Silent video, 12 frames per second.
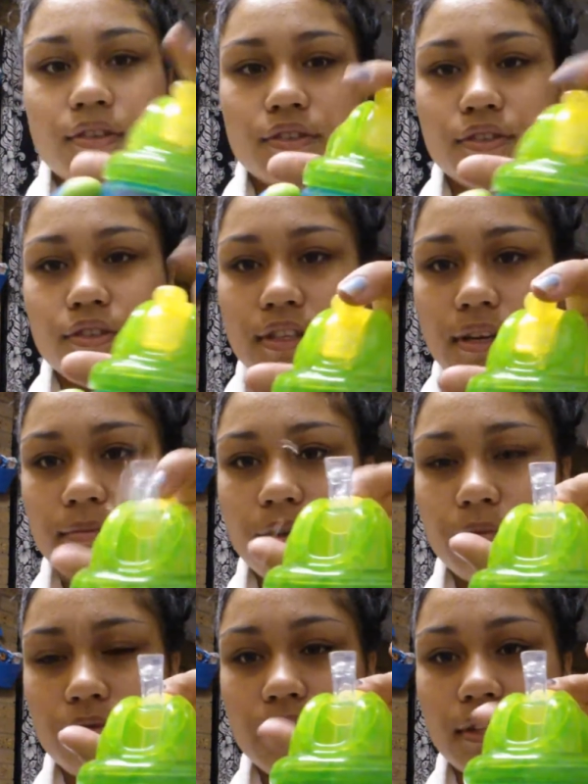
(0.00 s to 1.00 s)
juice cup
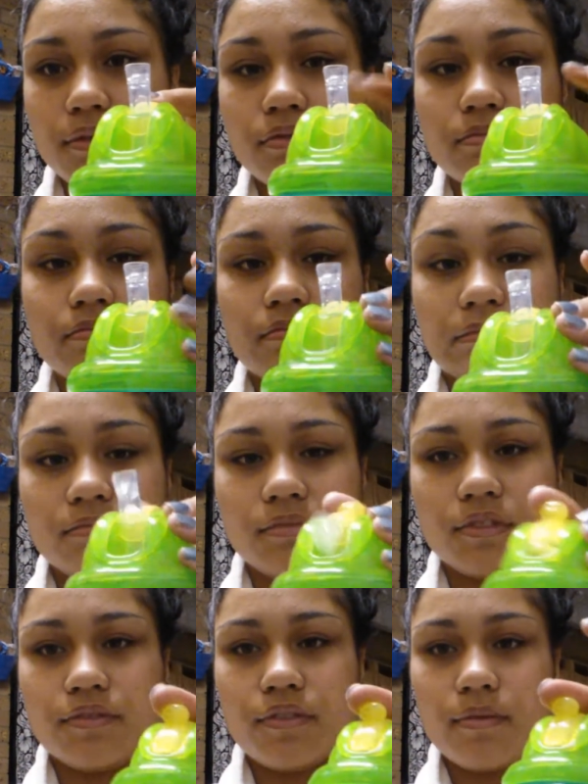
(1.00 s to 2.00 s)
that pulls like, oh,
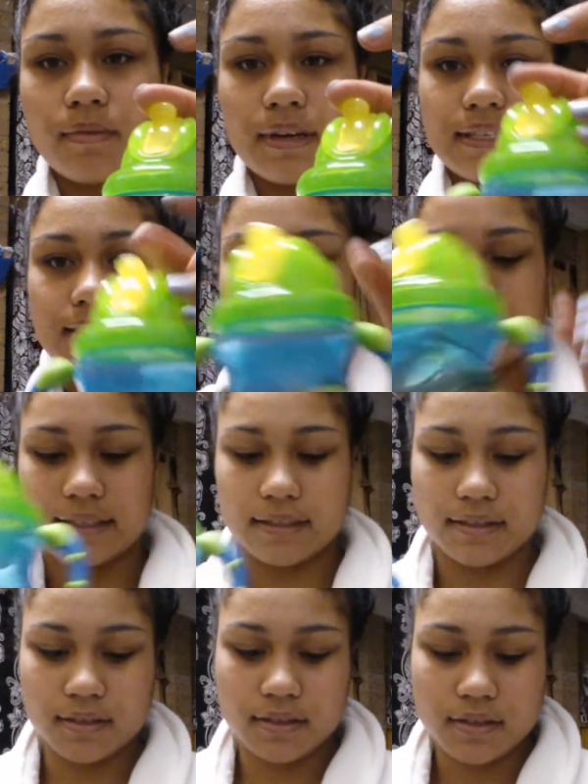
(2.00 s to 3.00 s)
for my
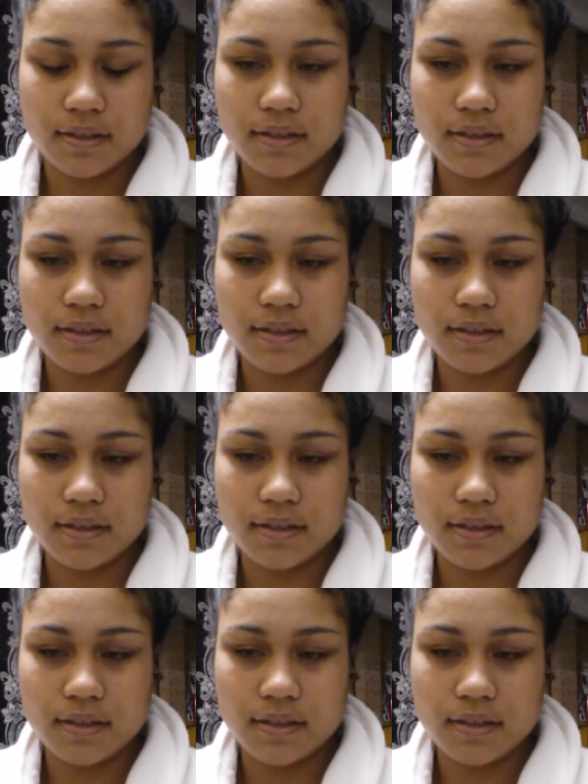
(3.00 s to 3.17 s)
son.